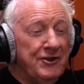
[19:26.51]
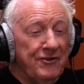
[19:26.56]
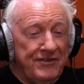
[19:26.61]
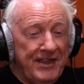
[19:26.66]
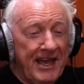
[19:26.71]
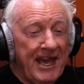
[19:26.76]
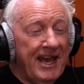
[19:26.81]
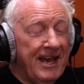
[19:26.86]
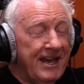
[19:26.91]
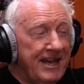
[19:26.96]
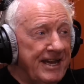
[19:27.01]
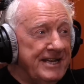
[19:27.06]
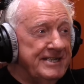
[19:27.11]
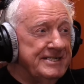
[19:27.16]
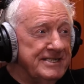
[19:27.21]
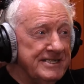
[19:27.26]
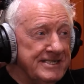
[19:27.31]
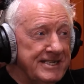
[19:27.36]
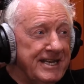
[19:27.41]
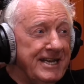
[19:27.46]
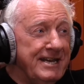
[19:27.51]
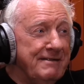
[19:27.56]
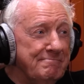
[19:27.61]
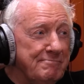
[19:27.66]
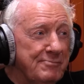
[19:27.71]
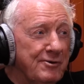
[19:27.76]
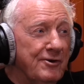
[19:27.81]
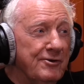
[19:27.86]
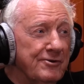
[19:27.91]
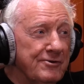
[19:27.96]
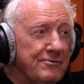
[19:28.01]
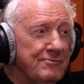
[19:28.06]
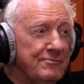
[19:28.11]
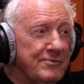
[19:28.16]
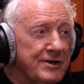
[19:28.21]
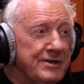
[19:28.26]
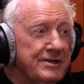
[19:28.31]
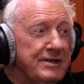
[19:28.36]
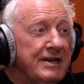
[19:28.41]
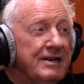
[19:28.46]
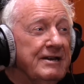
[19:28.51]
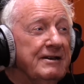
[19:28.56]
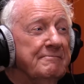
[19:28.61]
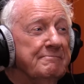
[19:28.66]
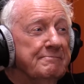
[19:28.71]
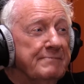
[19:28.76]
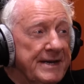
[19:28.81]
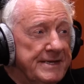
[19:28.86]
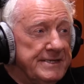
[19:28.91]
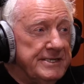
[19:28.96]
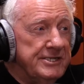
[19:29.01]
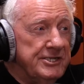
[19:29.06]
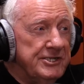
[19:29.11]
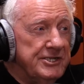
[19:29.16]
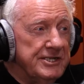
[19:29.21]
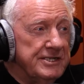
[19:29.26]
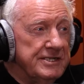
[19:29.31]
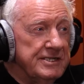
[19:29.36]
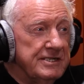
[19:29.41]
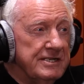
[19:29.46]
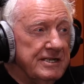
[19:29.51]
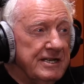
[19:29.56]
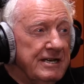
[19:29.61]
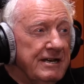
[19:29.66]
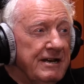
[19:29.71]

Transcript: there is the important word, messengers.